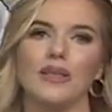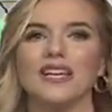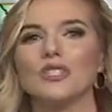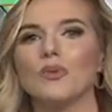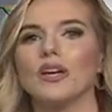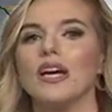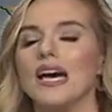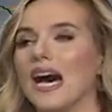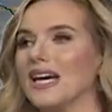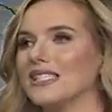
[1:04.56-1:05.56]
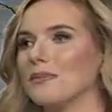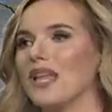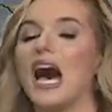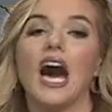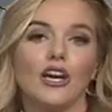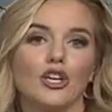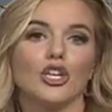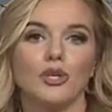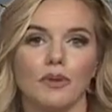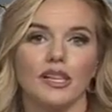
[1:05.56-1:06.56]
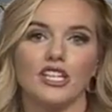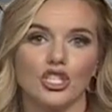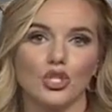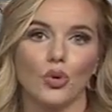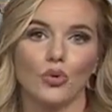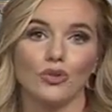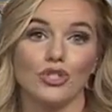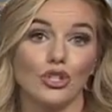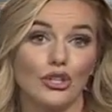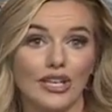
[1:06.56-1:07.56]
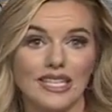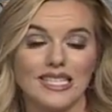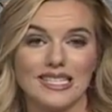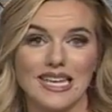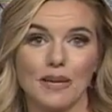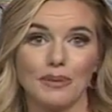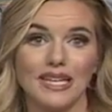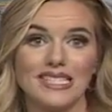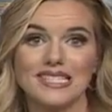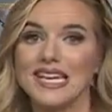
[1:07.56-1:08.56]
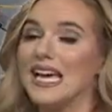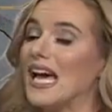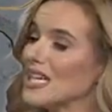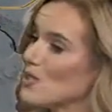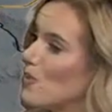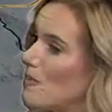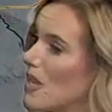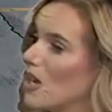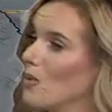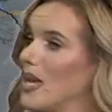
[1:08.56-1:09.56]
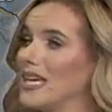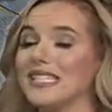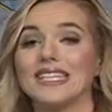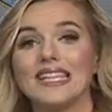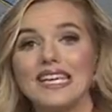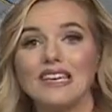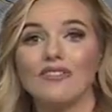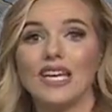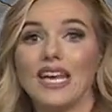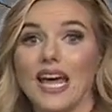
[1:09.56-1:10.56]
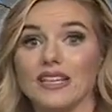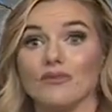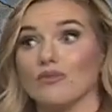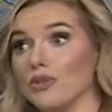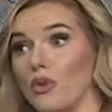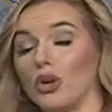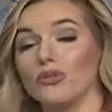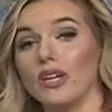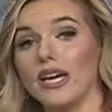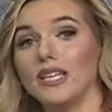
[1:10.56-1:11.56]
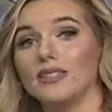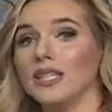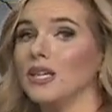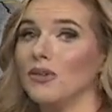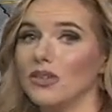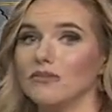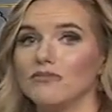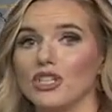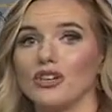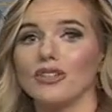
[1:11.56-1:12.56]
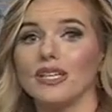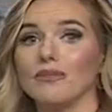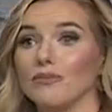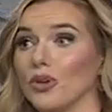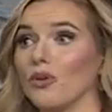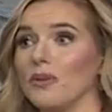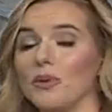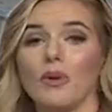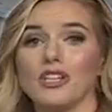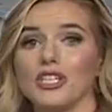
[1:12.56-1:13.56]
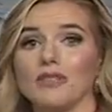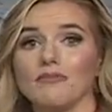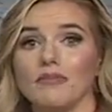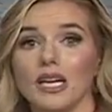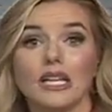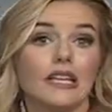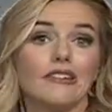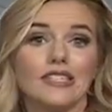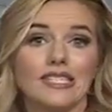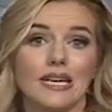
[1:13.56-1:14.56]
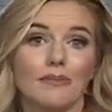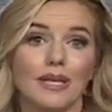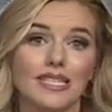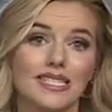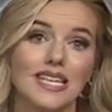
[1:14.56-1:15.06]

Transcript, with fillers: That's where uh, some of the higher accumulation totals are looking to take place. As as we make our way into the evening and tomorrow night, well, generally we're going to be watching a clearing take place.